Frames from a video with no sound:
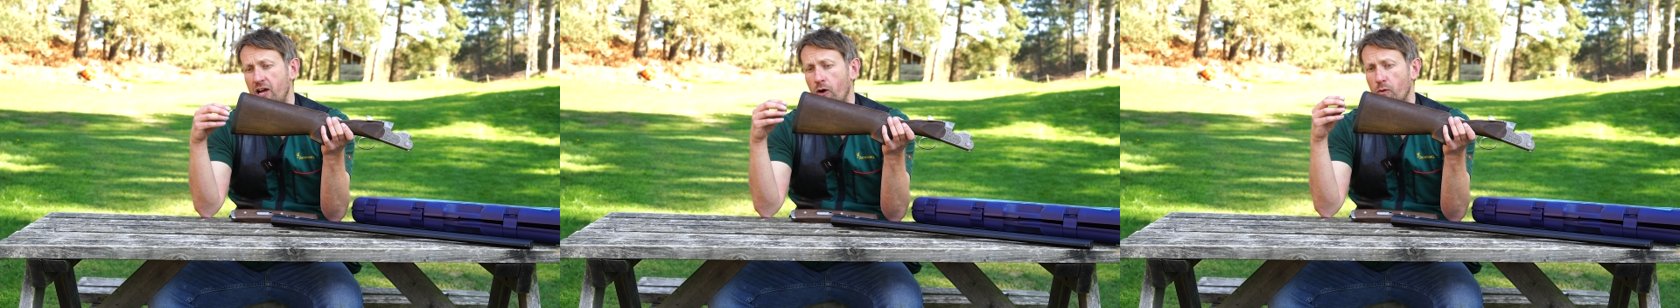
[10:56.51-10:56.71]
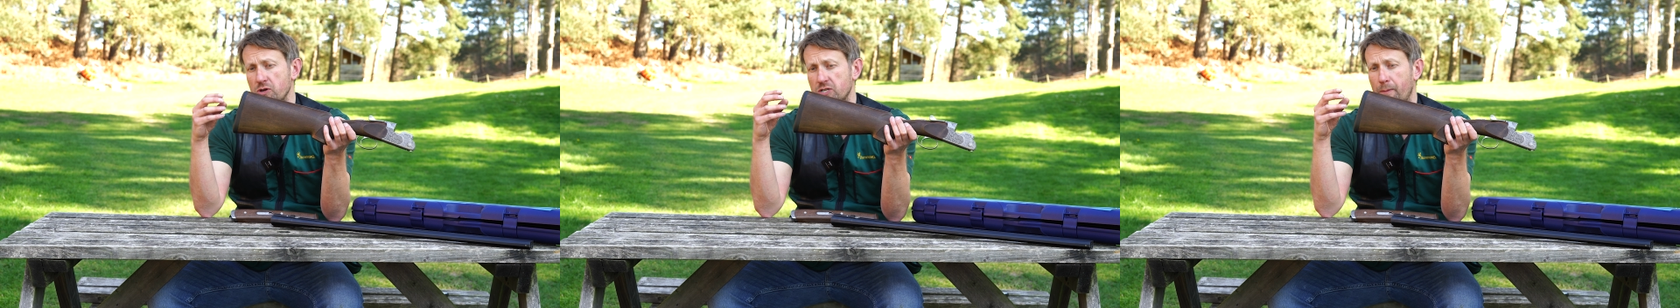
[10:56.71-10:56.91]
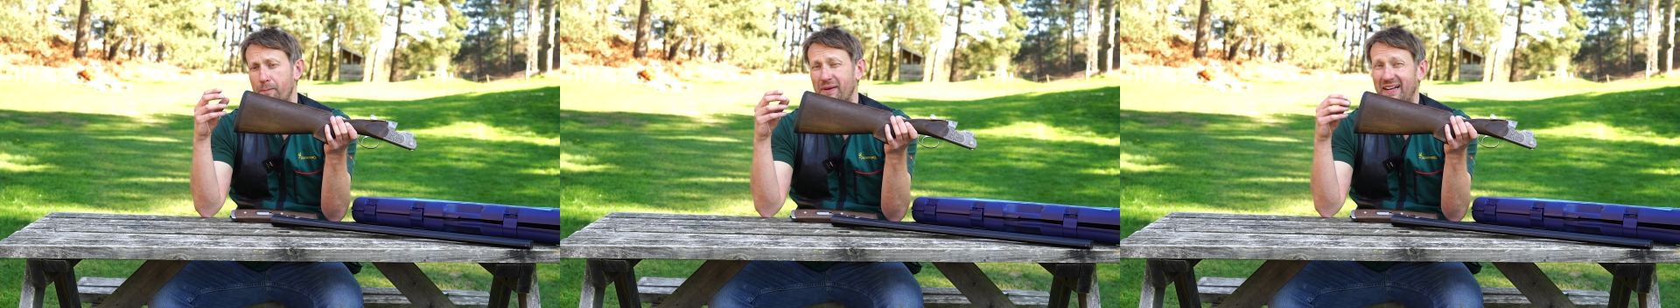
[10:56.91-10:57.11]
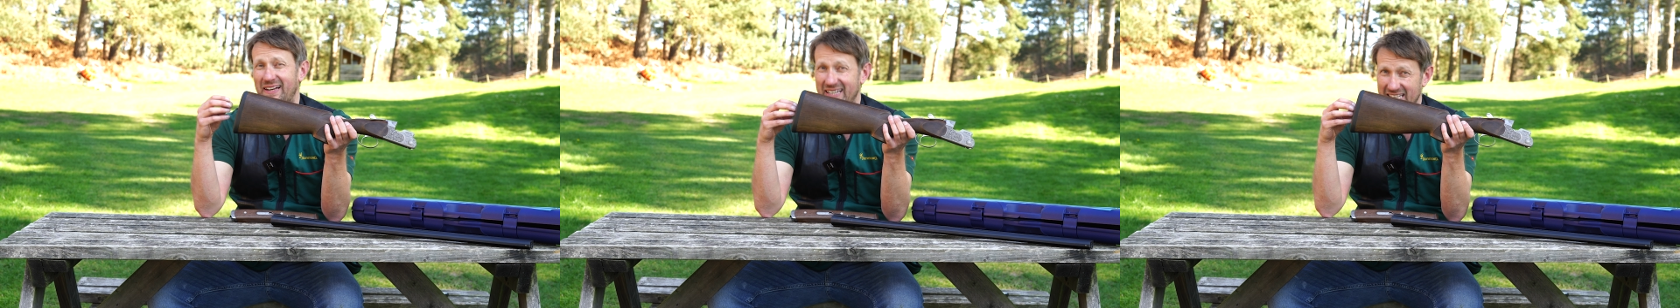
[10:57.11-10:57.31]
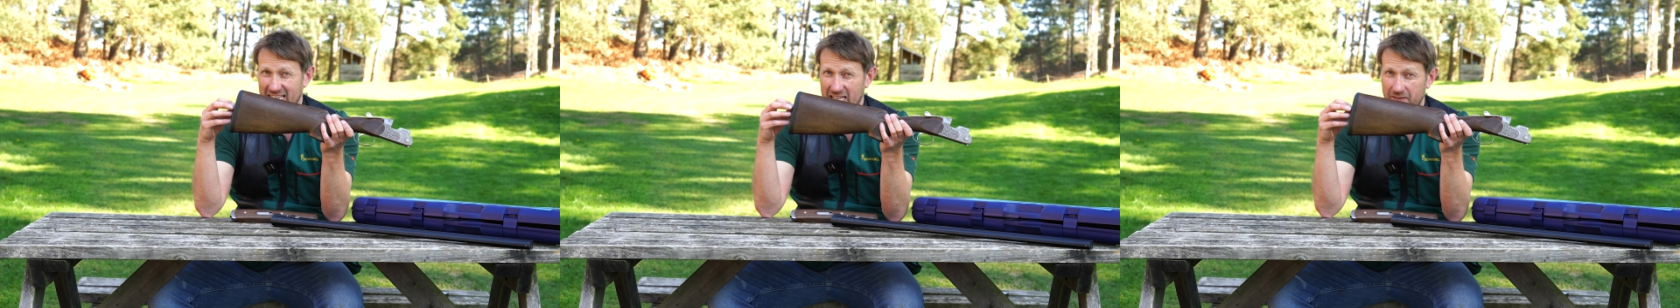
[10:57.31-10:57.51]
which I
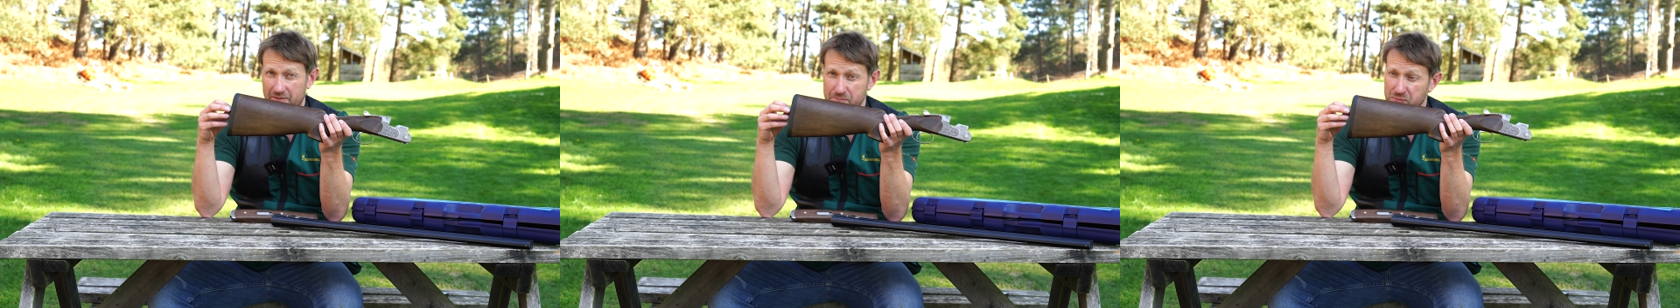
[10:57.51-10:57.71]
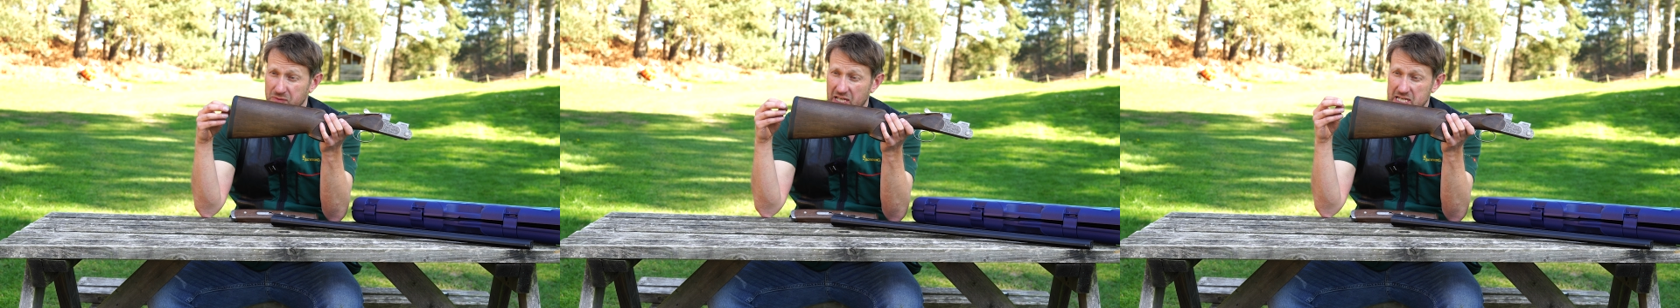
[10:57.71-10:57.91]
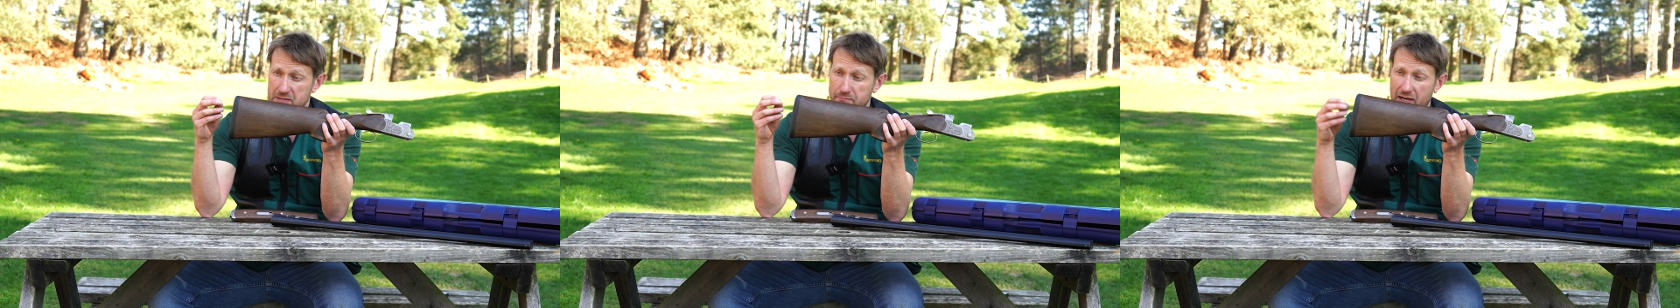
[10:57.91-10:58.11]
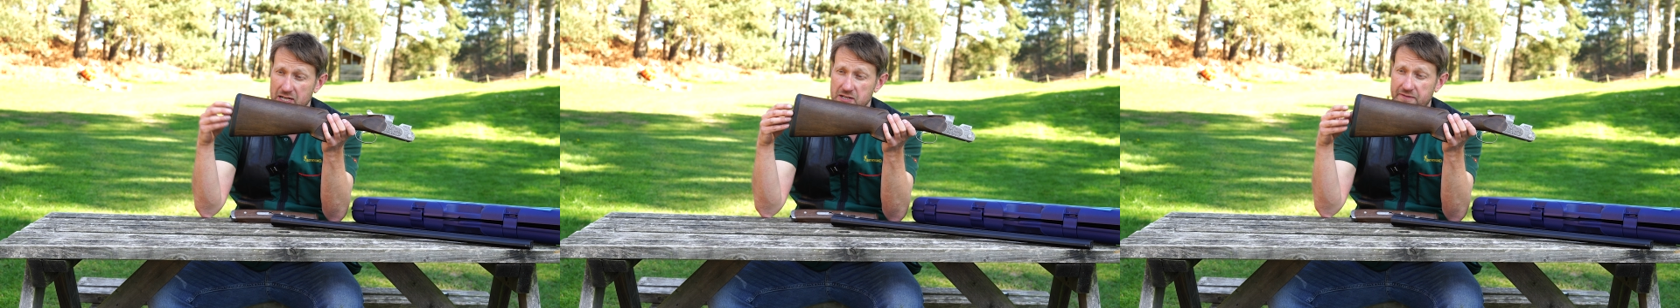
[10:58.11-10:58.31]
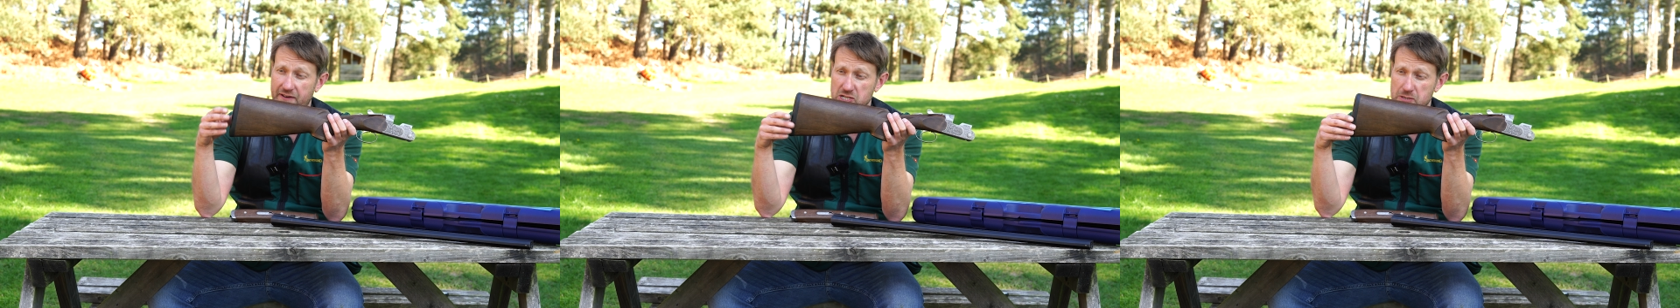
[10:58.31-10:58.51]
believe is
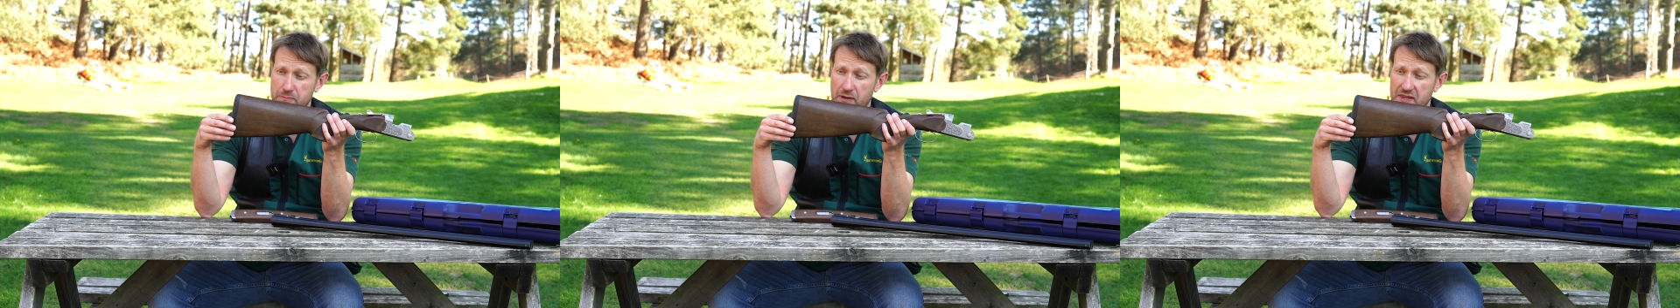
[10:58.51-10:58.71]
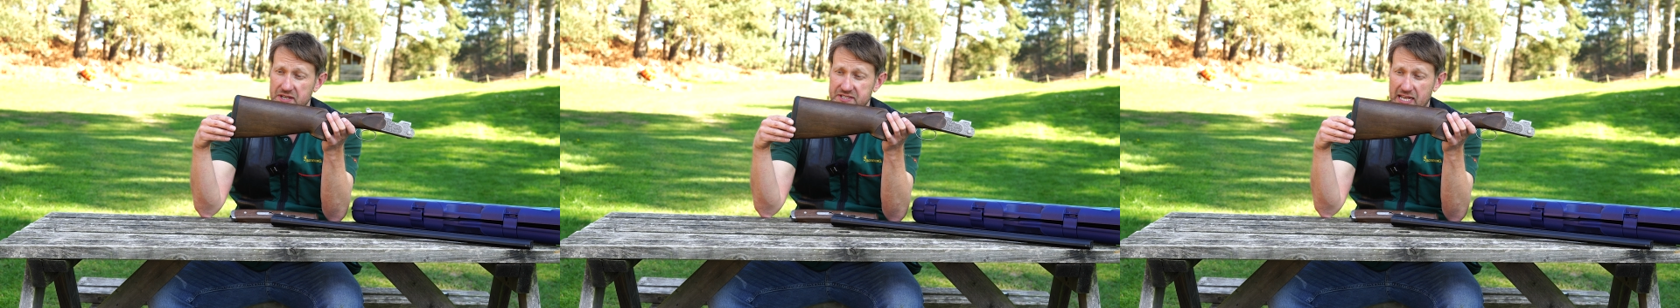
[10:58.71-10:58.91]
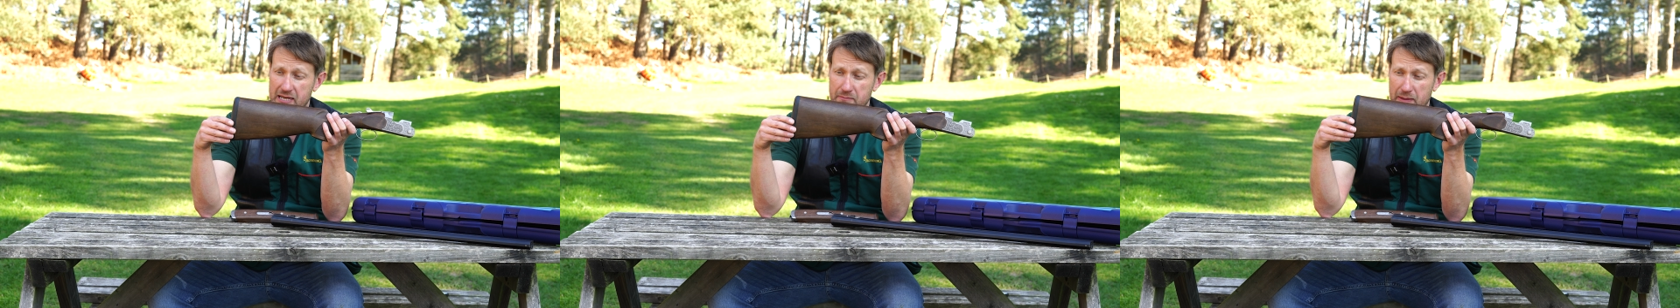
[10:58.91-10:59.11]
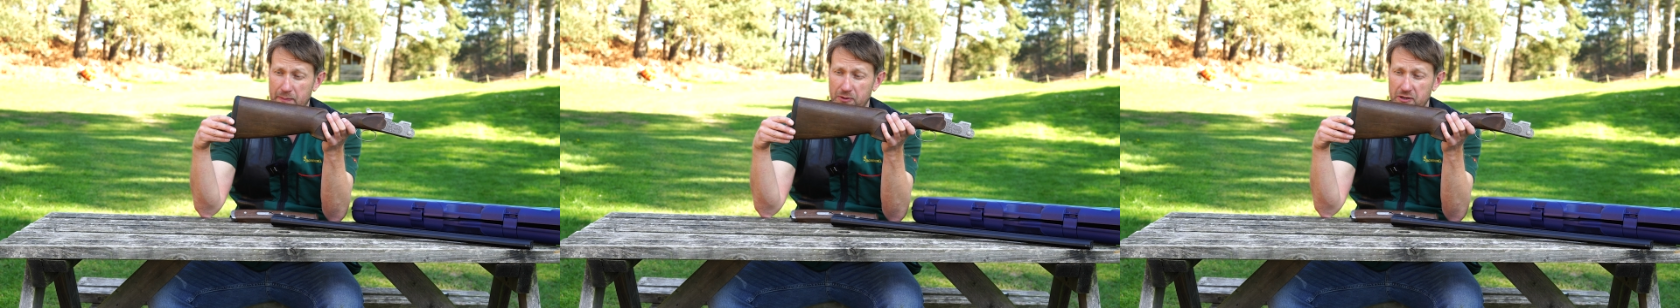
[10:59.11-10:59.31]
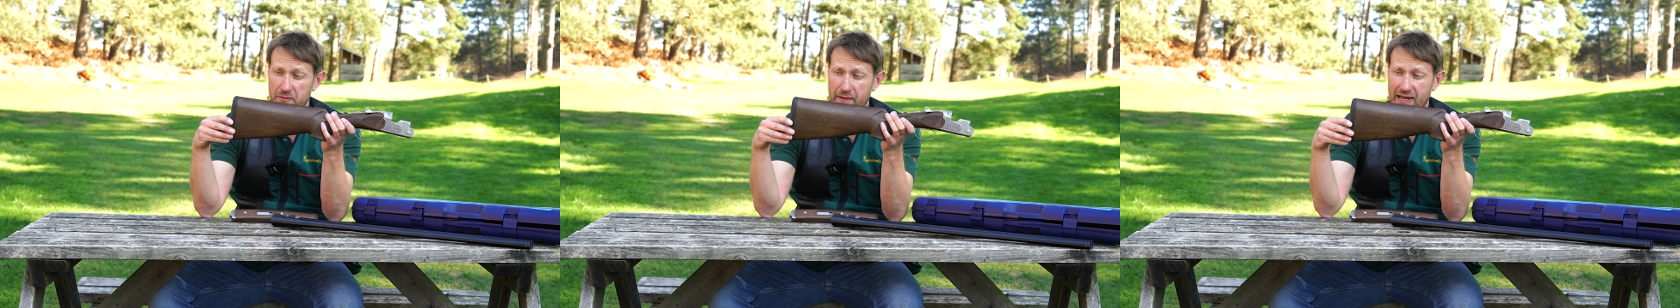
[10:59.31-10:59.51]
manufactured by the same
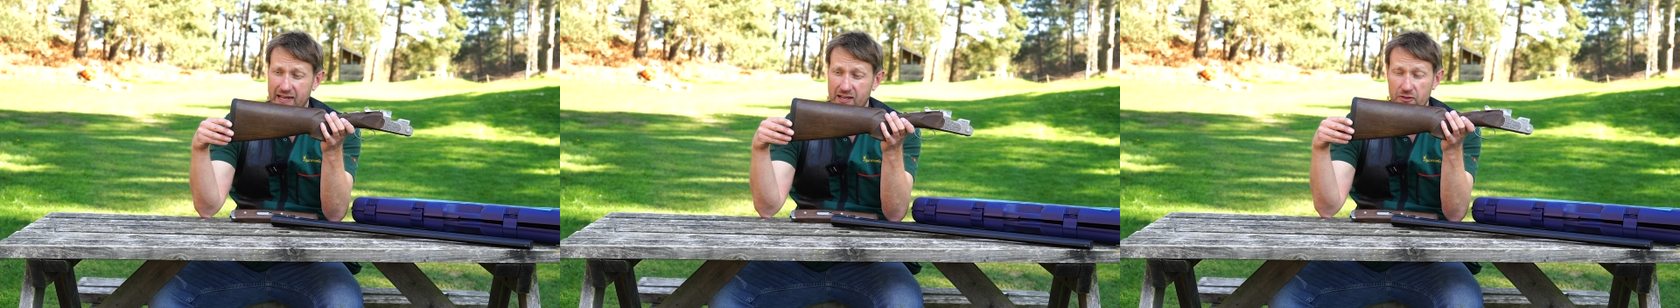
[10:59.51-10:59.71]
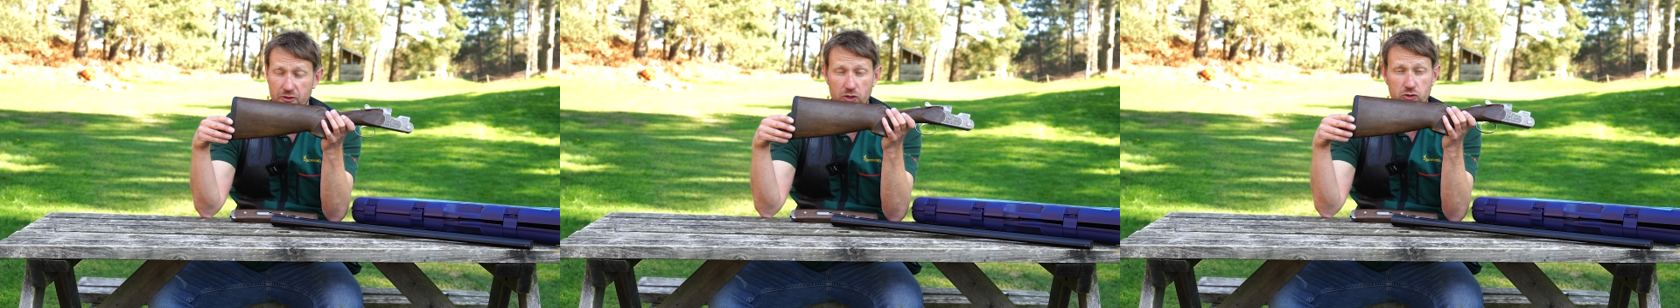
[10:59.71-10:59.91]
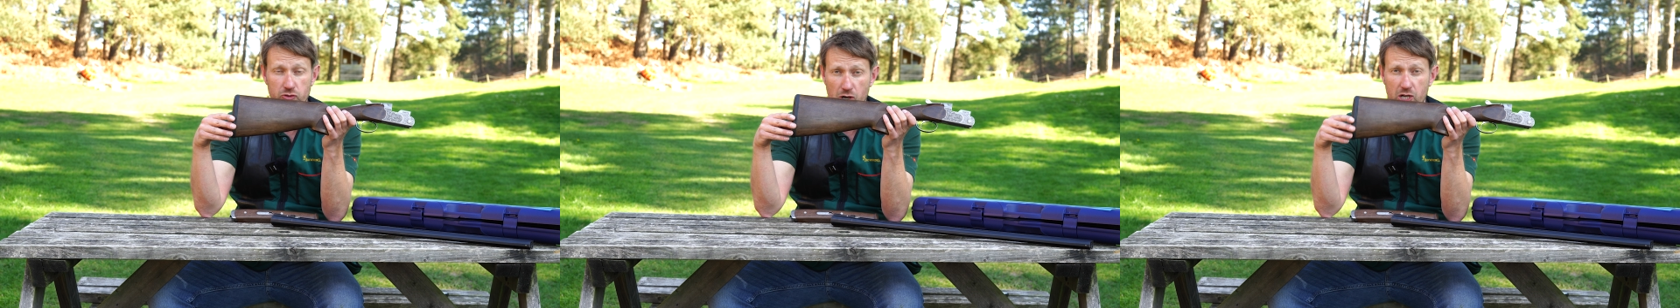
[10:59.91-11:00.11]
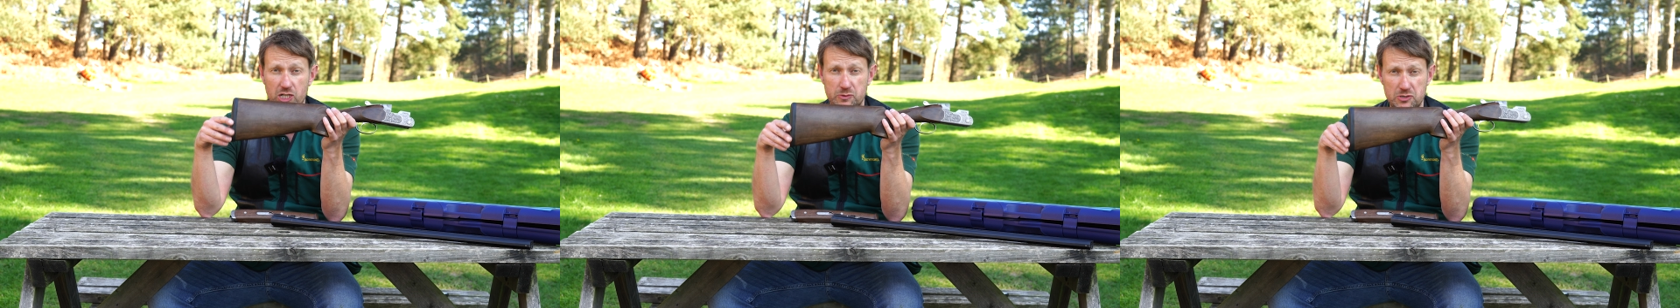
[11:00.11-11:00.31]
people that make the Crocs,